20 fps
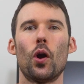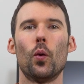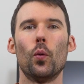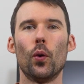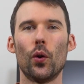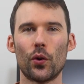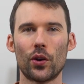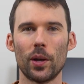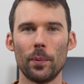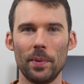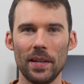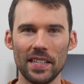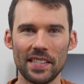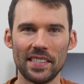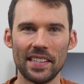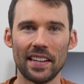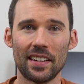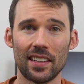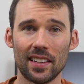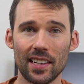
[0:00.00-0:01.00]
Welcome to PC
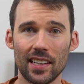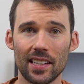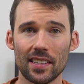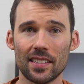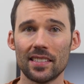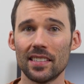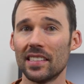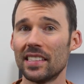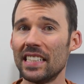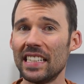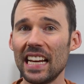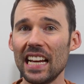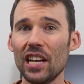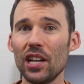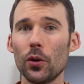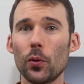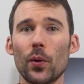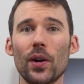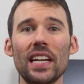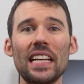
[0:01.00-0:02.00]
Analytics. Today,
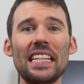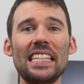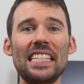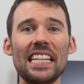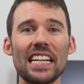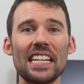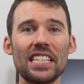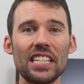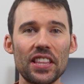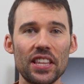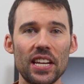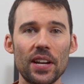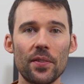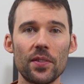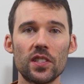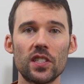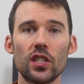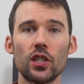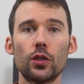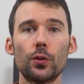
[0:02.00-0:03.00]
we're going to dig into the
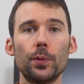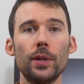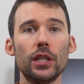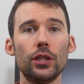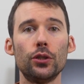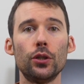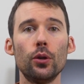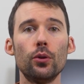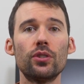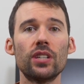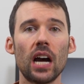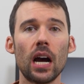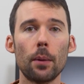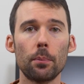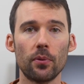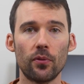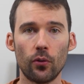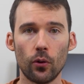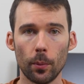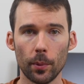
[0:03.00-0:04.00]
differences between two top
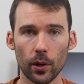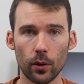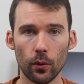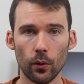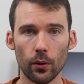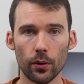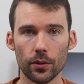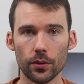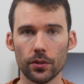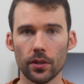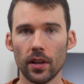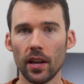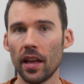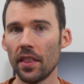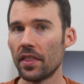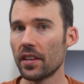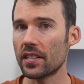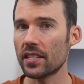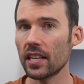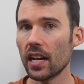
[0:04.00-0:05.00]
performing coolers,
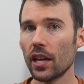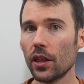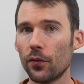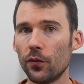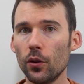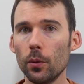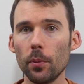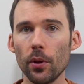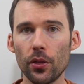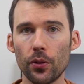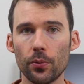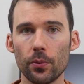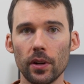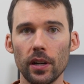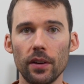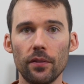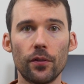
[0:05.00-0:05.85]
the Scythe Fuma 3